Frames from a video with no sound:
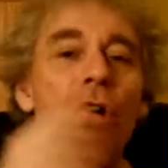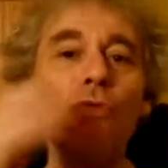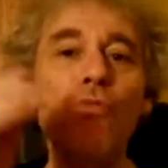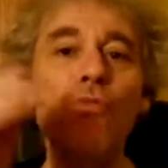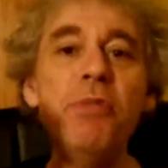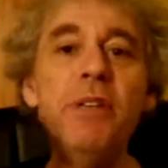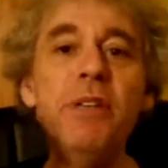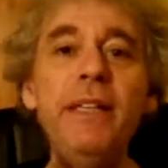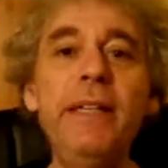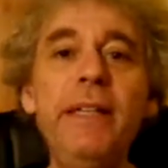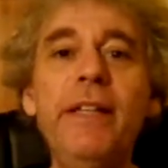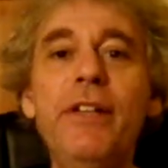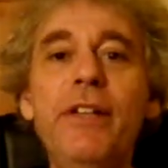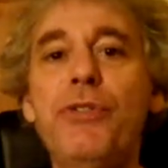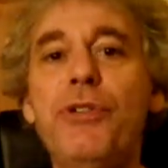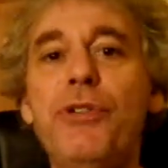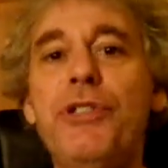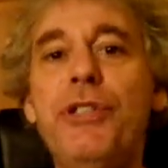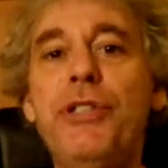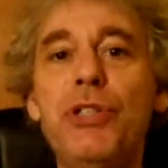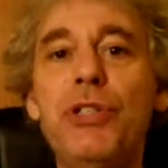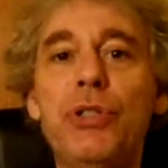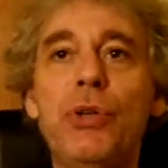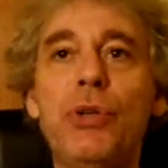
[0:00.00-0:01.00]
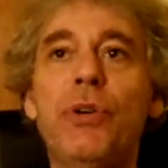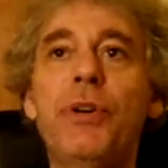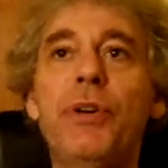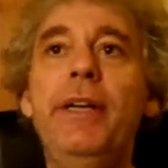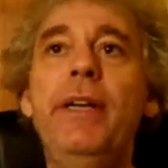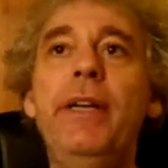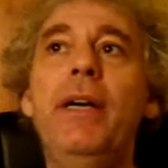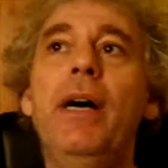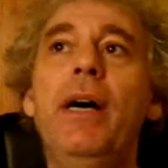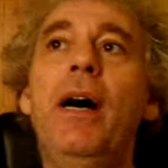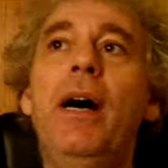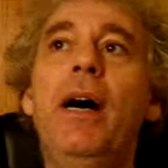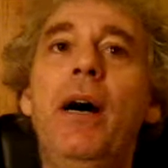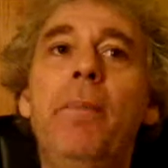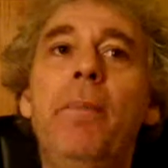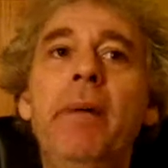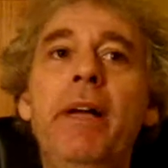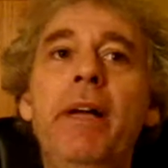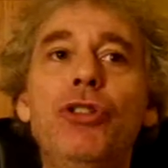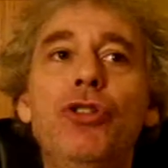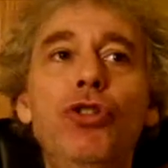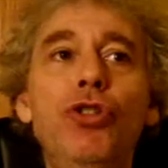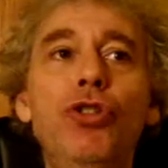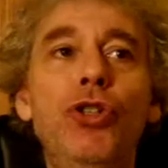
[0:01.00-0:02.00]
Really interesting story. Um,
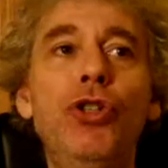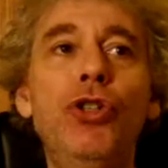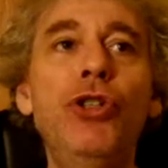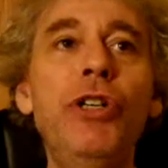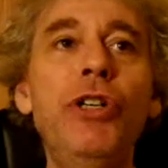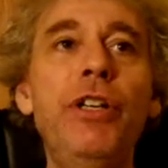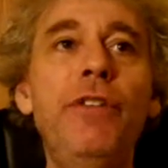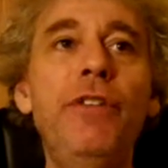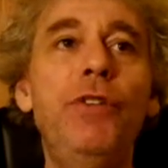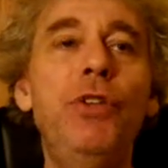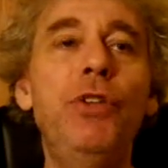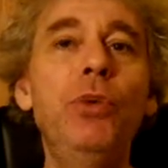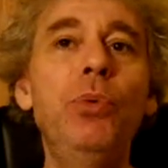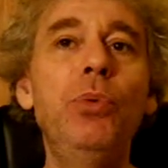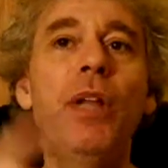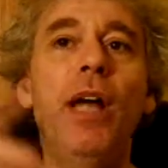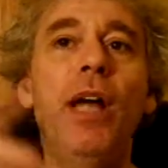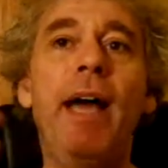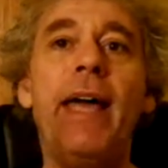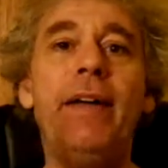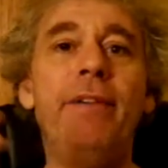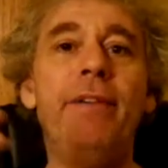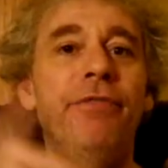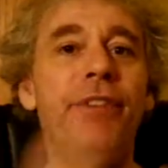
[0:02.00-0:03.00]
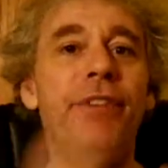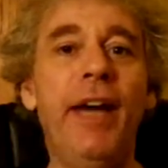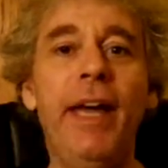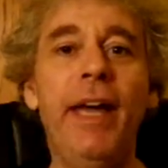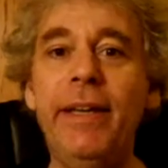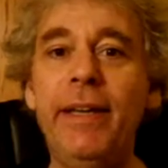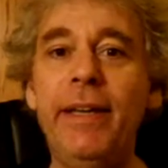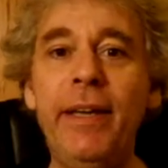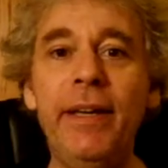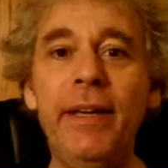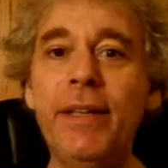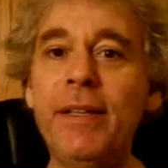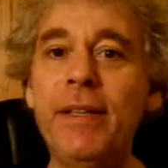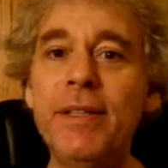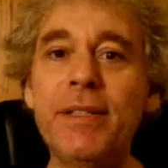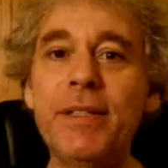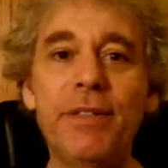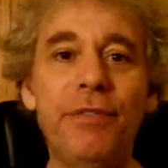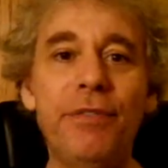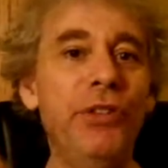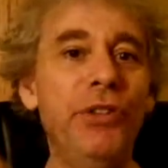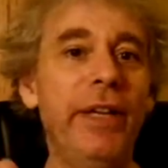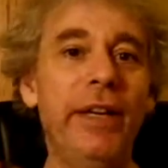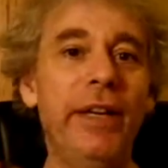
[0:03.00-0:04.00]
it's good if you like Vikings,
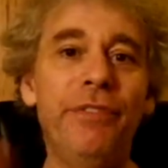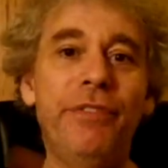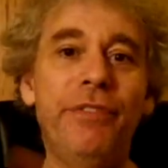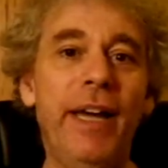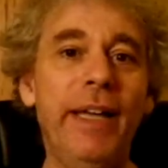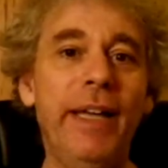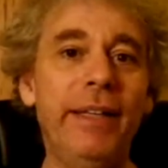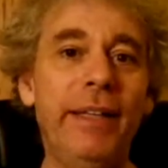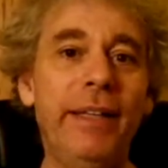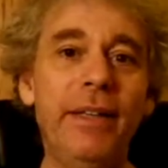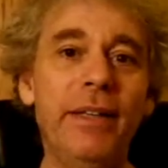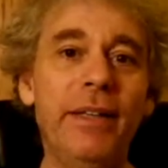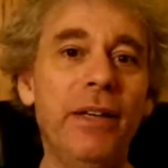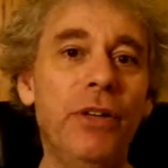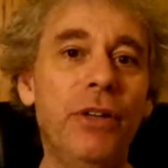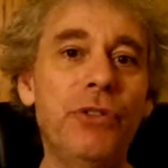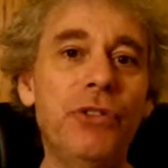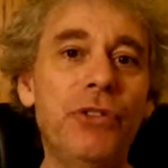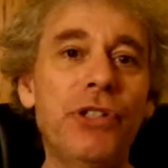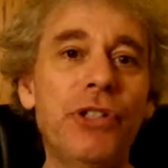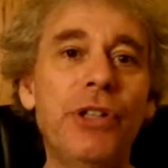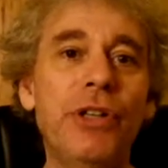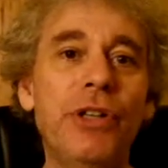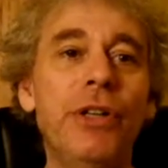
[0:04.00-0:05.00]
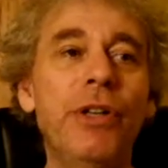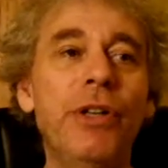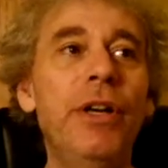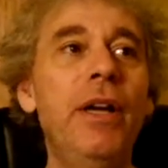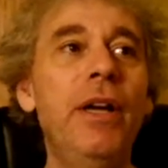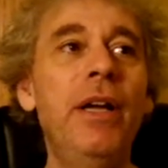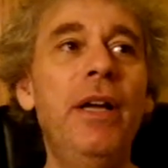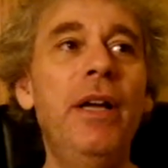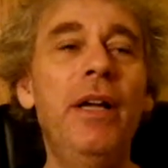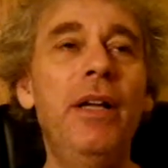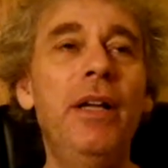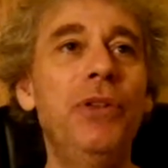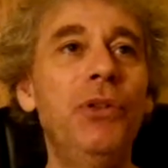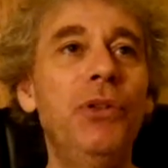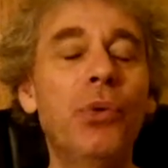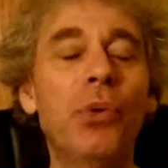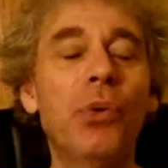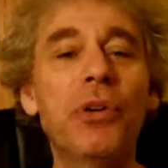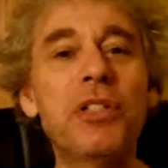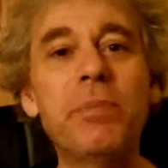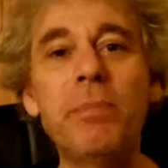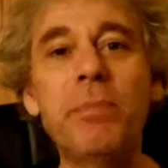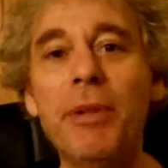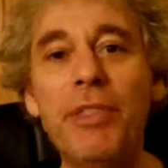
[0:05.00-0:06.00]
if you like Viking culture,
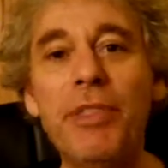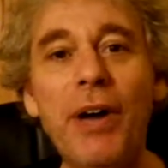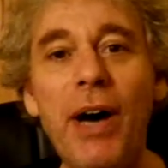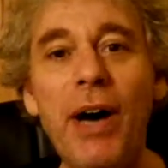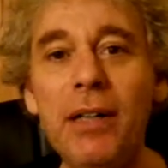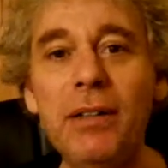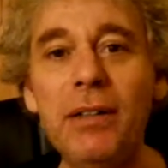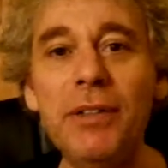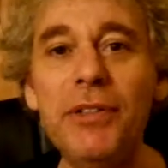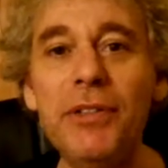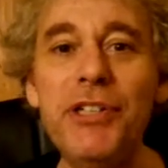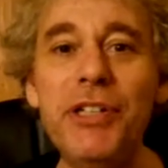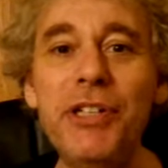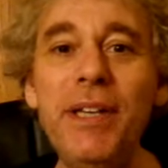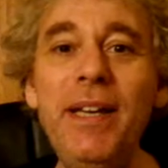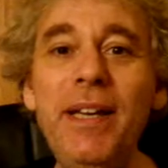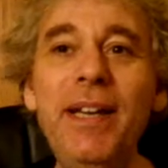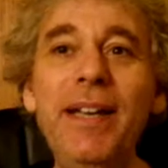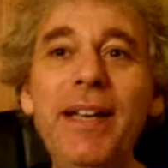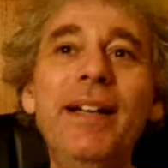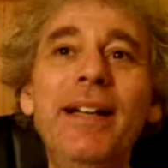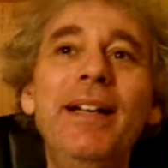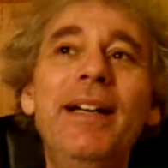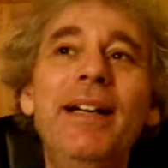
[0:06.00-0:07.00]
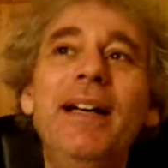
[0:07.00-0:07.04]
Norse mythology.